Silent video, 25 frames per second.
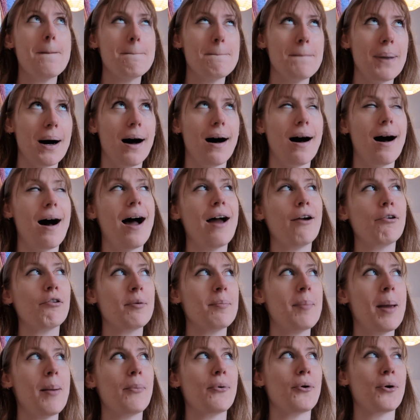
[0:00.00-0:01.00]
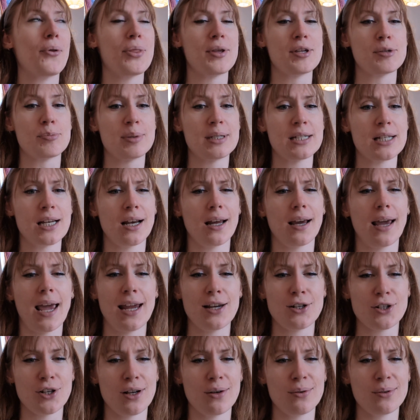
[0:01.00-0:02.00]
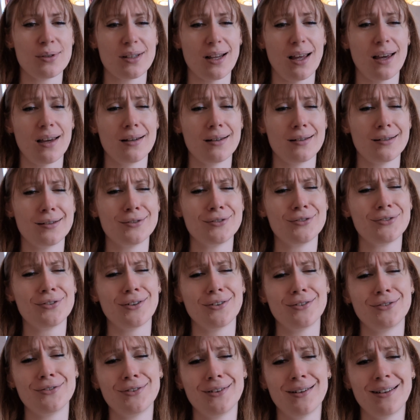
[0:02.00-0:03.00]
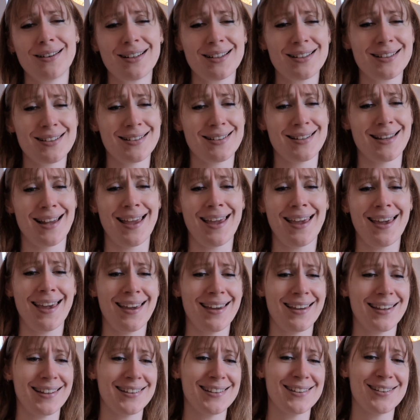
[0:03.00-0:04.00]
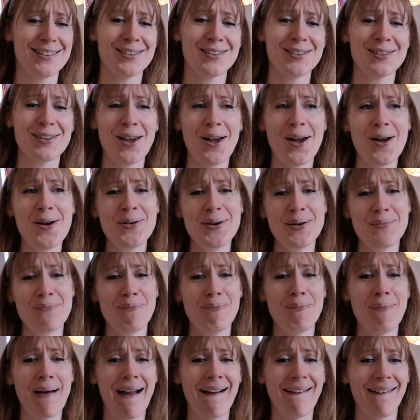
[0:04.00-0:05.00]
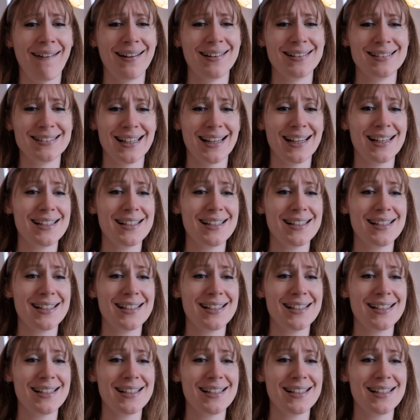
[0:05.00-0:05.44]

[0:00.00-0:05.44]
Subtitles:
but I remember on this particular occasion I was like, oh, for fuck's sake, it's so embarrassing.